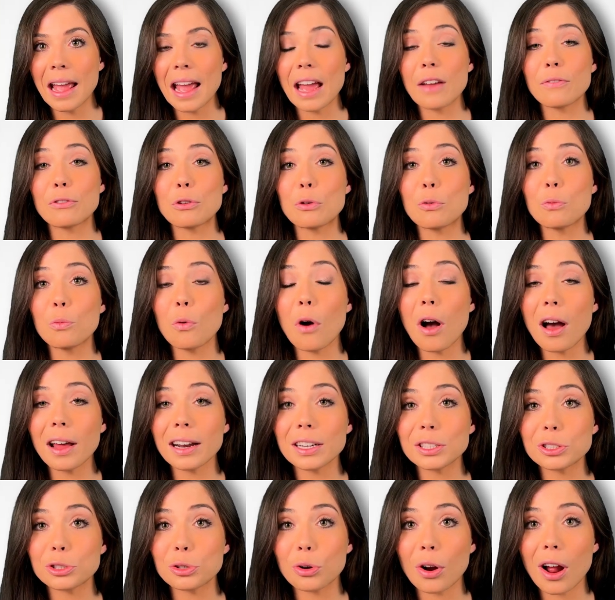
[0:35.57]
If you want
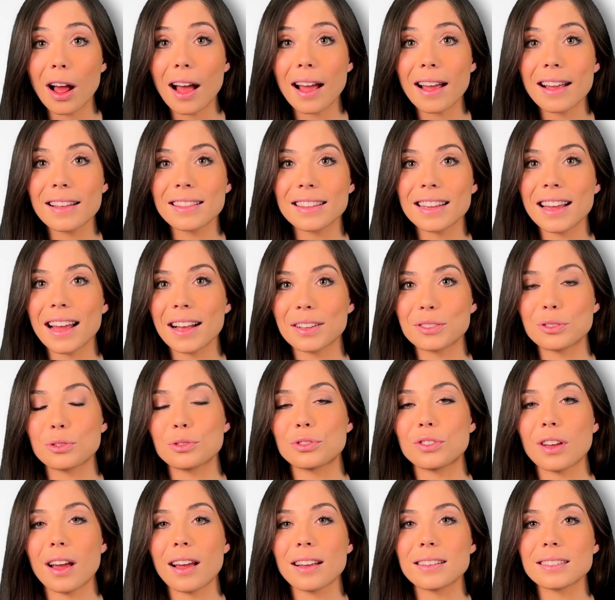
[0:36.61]
to try the
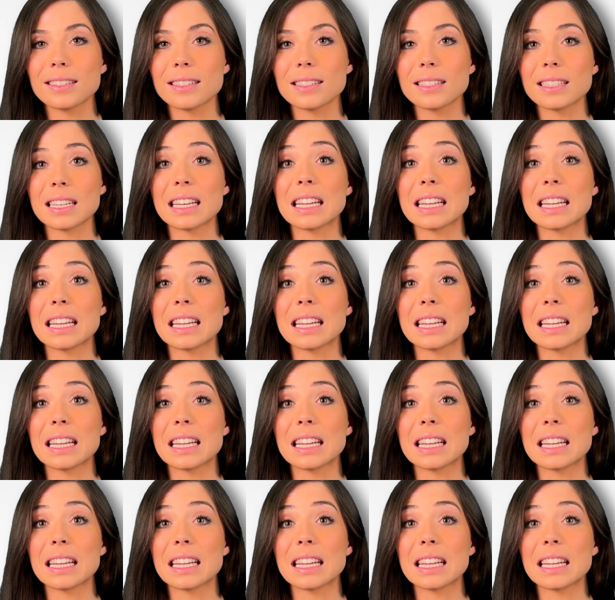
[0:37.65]
exercises